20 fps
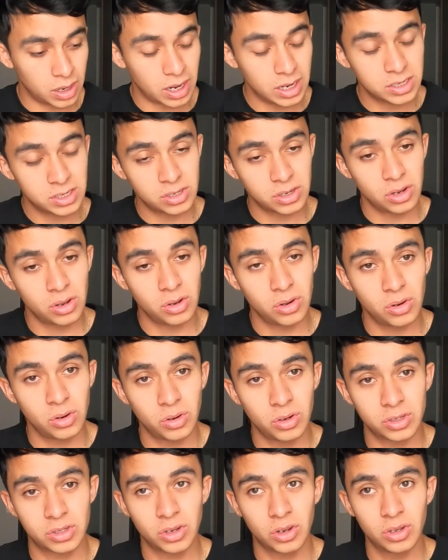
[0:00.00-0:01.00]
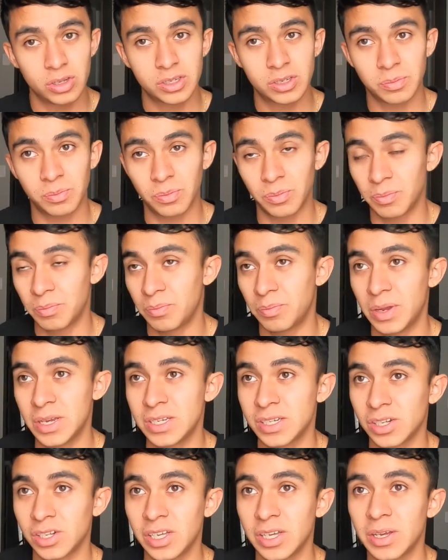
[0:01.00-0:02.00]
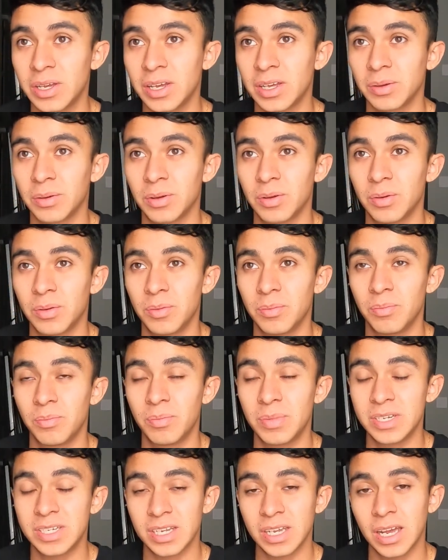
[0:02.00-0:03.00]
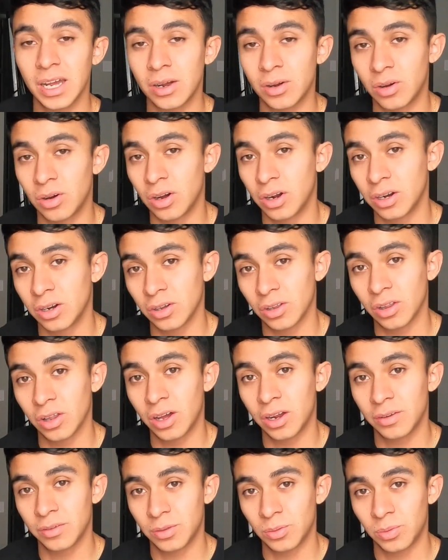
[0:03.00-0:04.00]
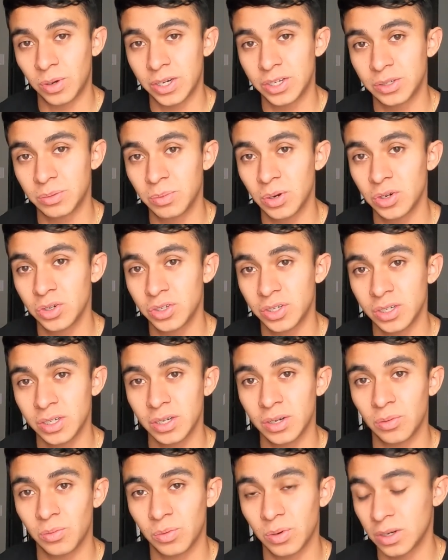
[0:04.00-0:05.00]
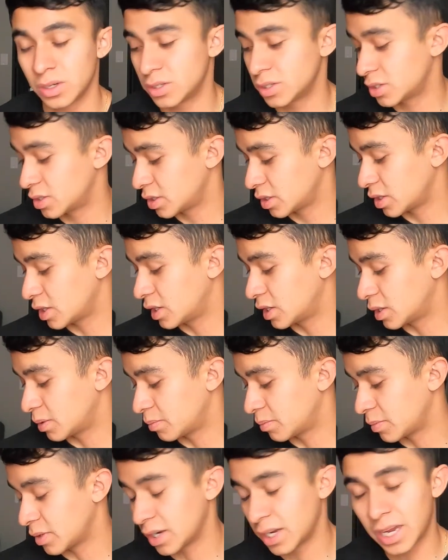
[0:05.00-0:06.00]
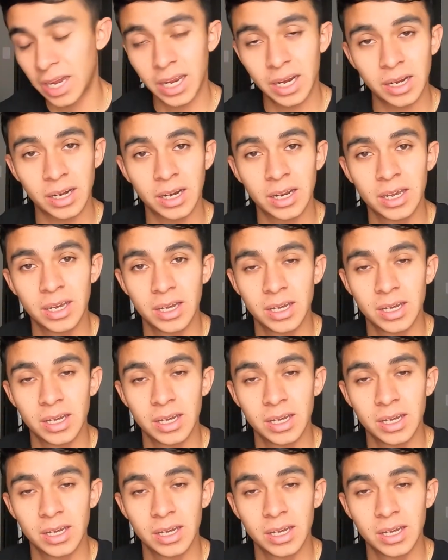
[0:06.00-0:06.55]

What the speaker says: so it's basically missing out on a lot of the range of motion, which again